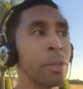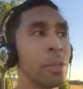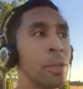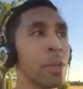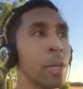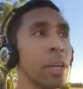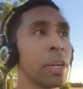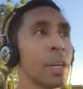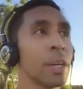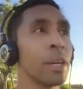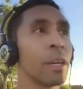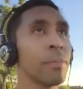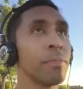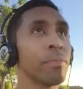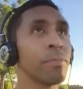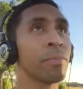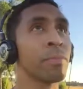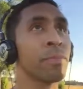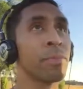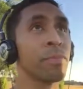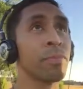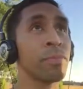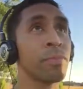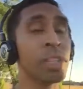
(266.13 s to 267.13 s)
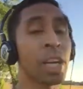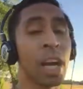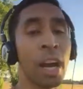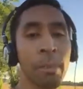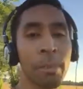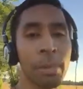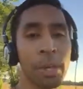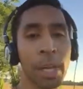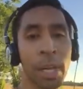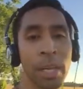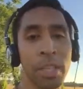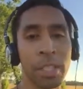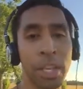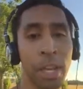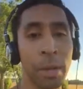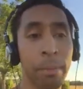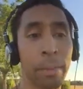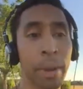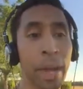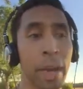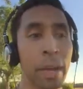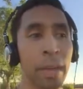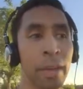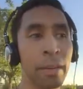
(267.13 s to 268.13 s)
yeah, um, time you can't
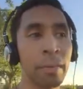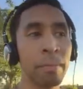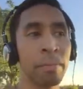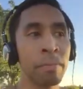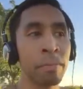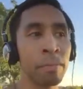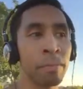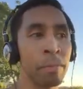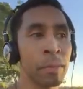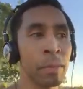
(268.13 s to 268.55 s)
take back.